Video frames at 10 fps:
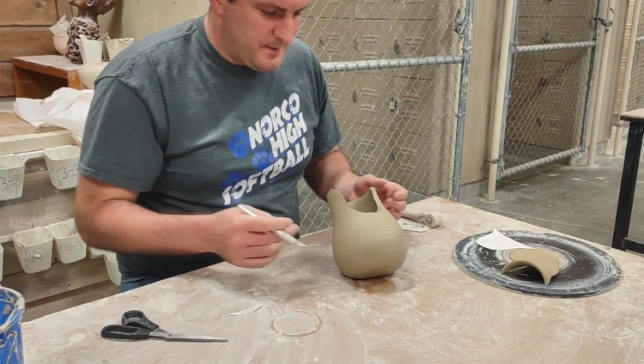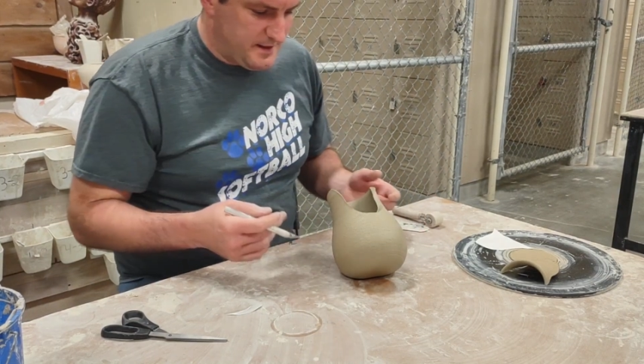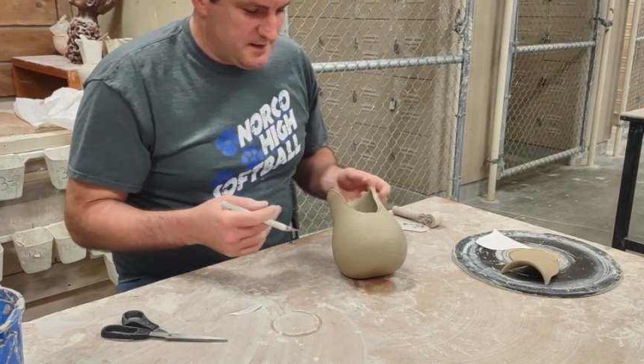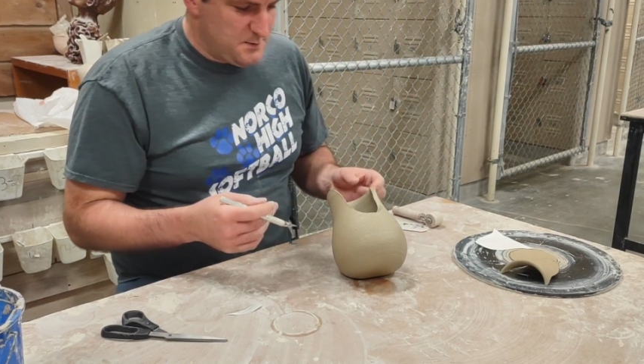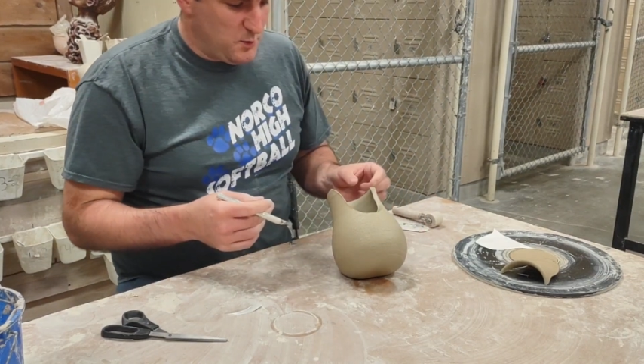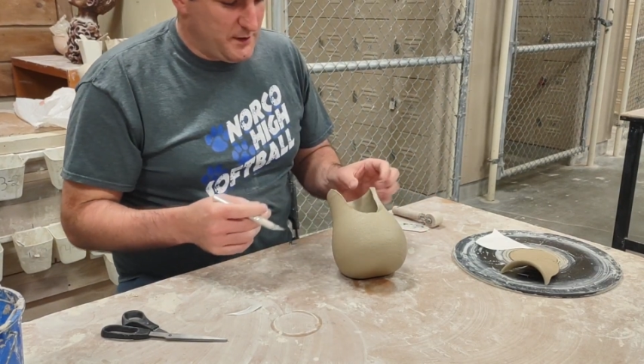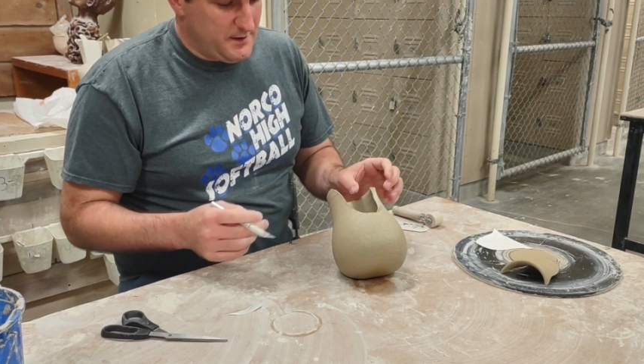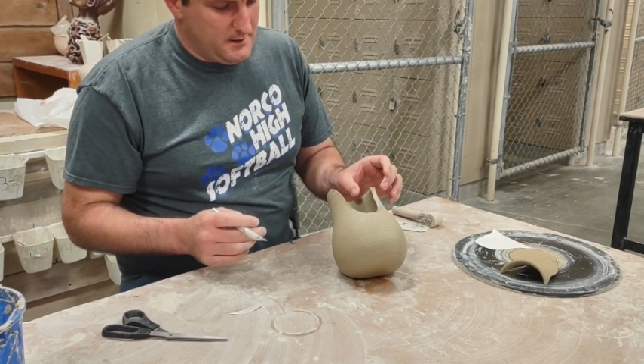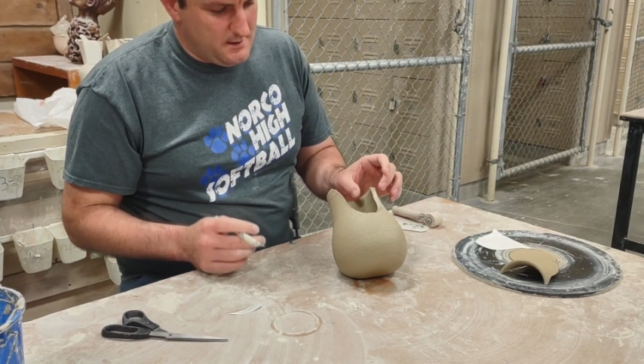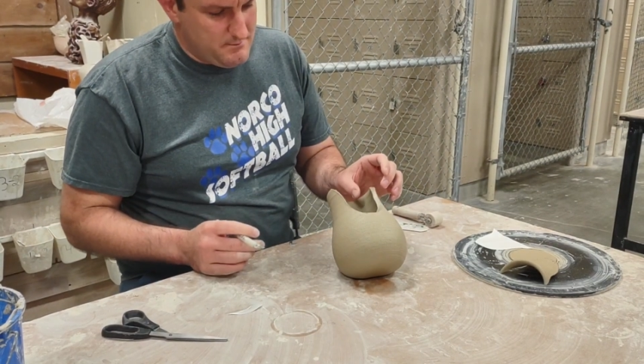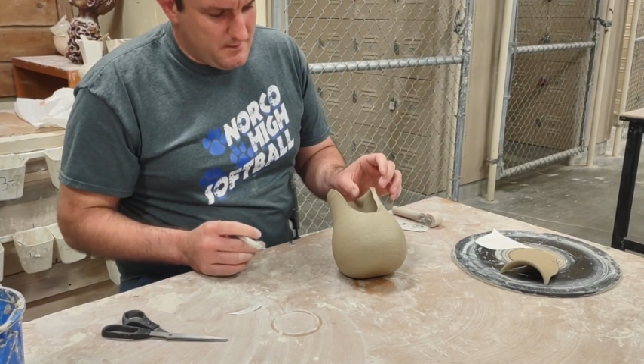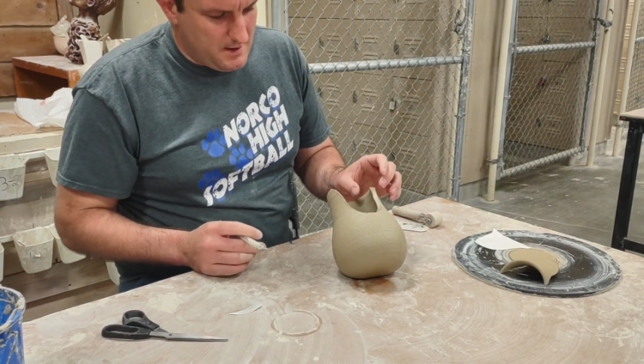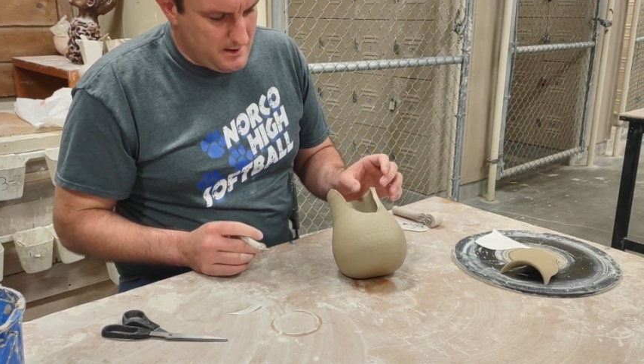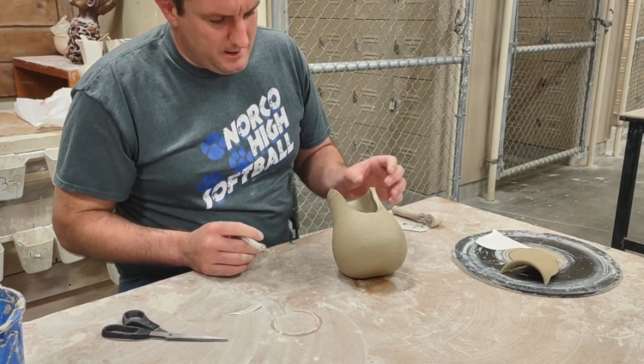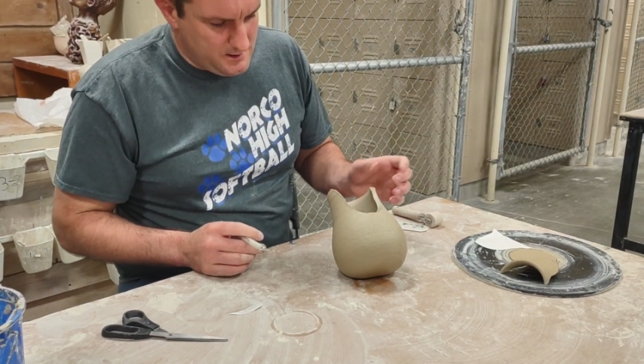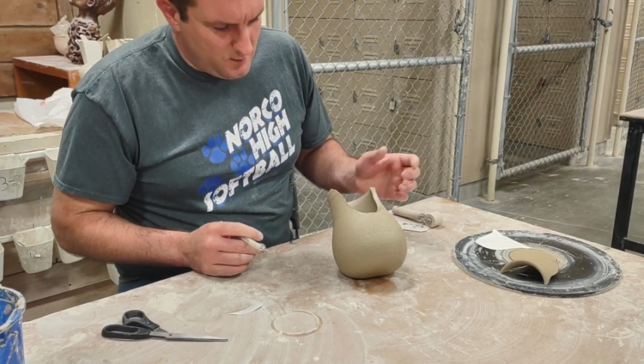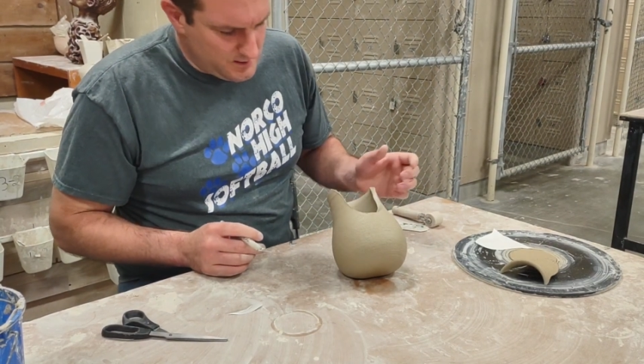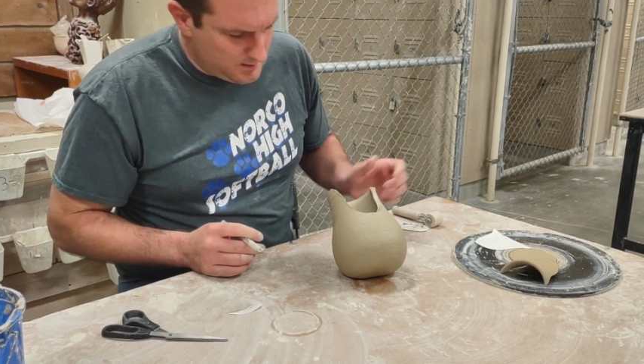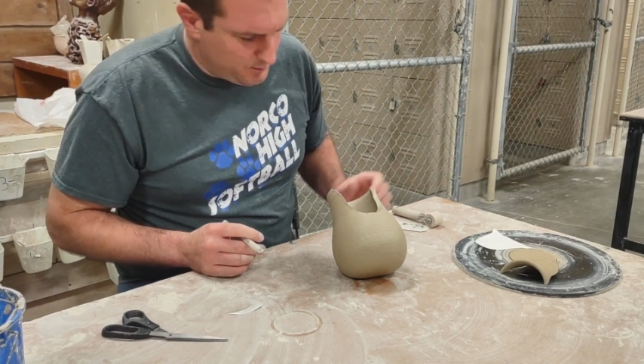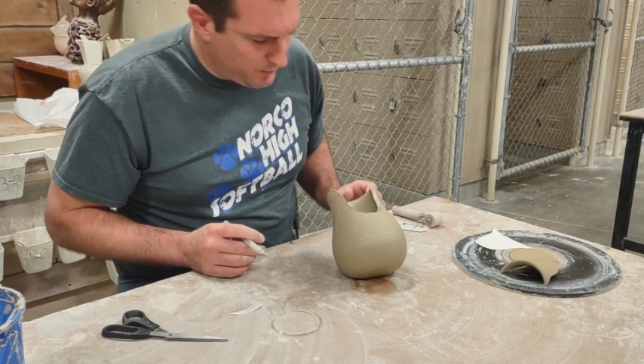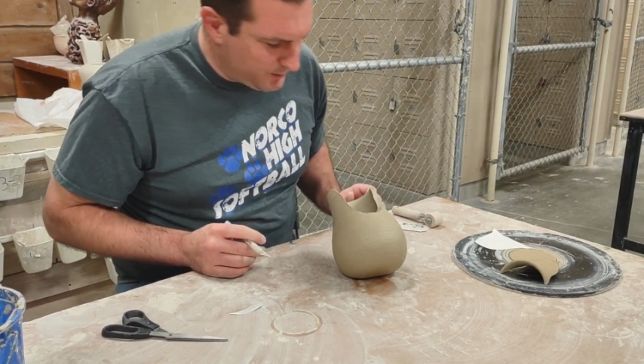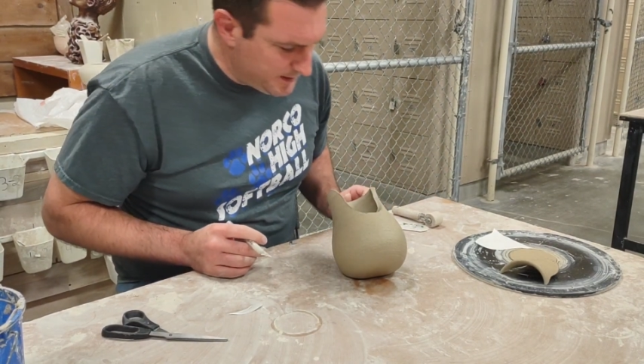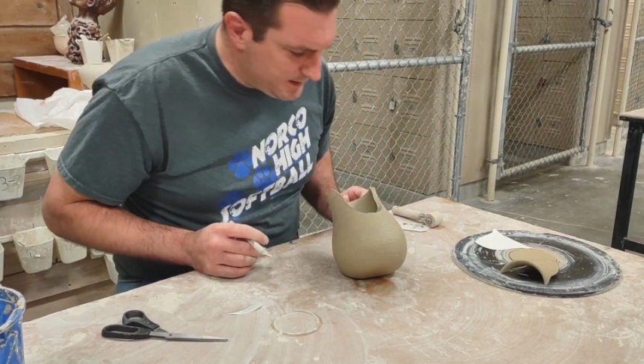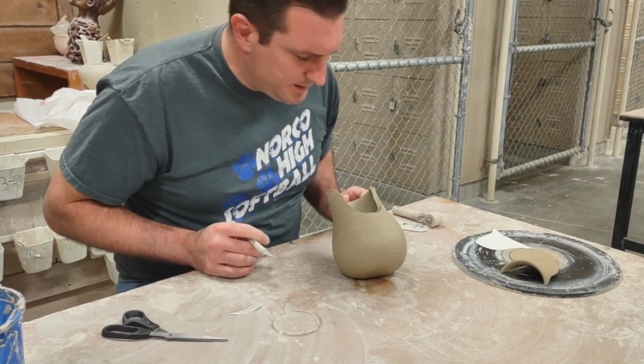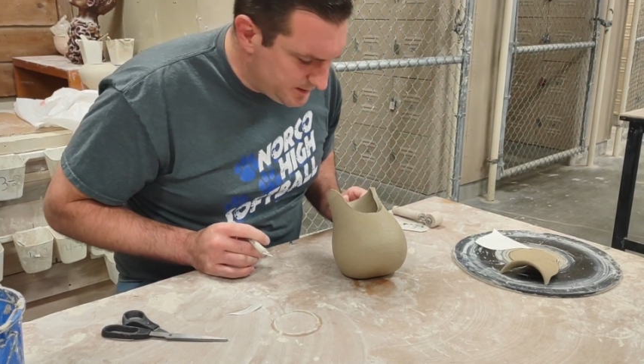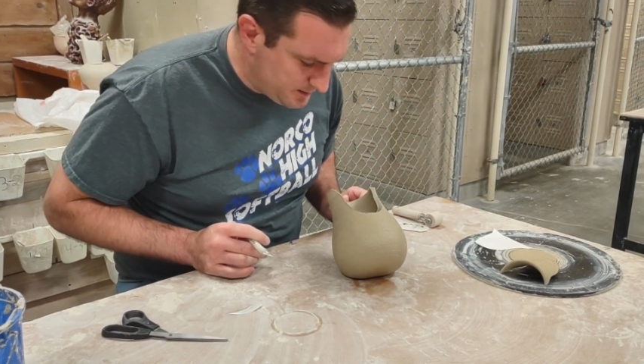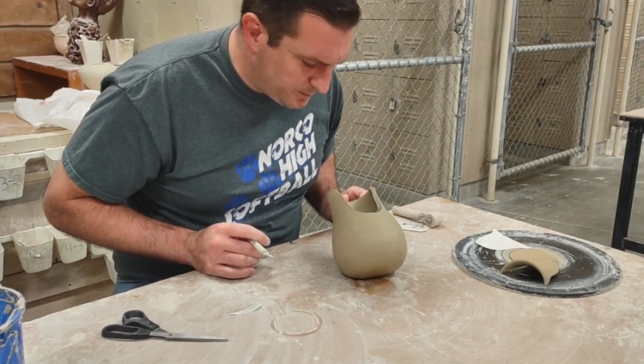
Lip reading: At this point, these walls are pretty good.